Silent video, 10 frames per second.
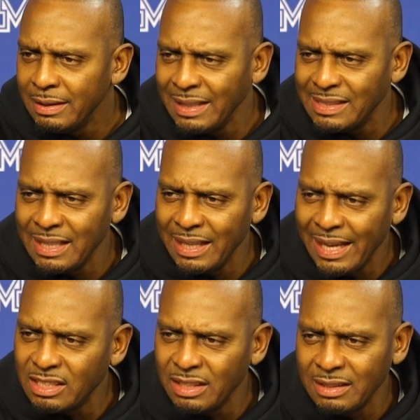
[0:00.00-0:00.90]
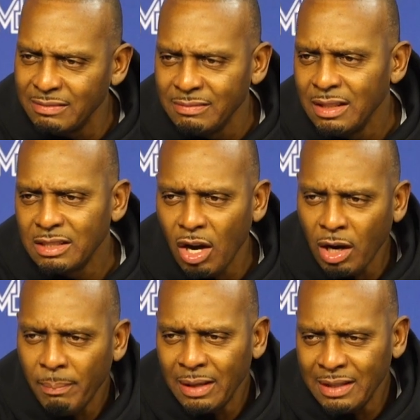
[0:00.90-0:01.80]
They see the nation
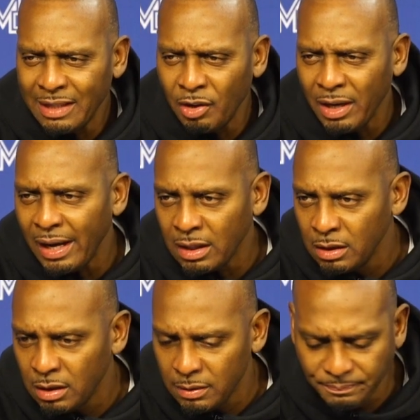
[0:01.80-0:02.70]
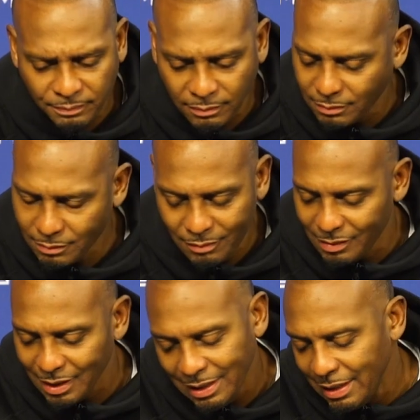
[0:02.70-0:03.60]
talk about that they're not good.
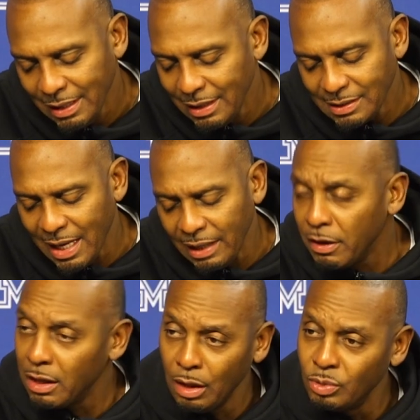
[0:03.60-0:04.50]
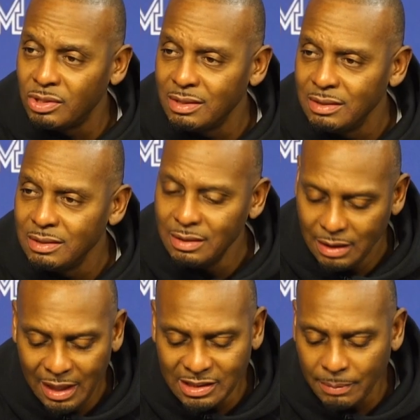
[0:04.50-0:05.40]
It's not even close.
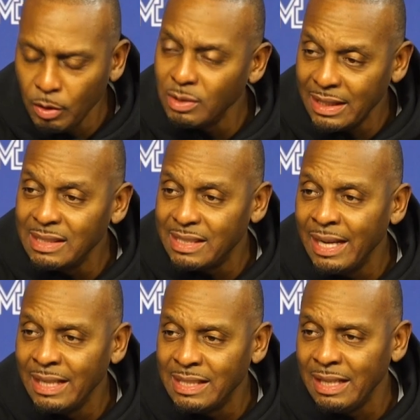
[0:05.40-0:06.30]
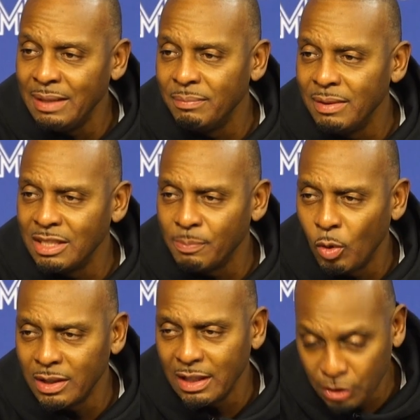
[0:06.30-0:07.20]
SMU is an NCAA team. It's
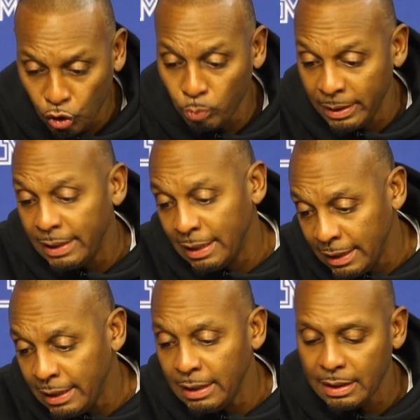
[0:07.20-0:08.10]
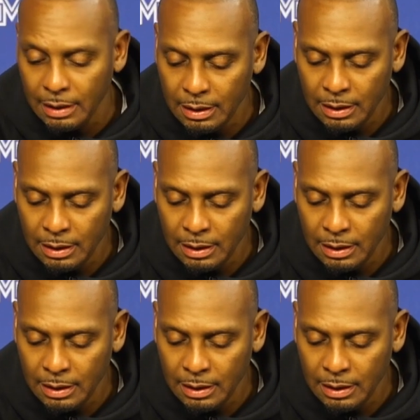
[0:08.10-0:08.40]
more than a two bid league,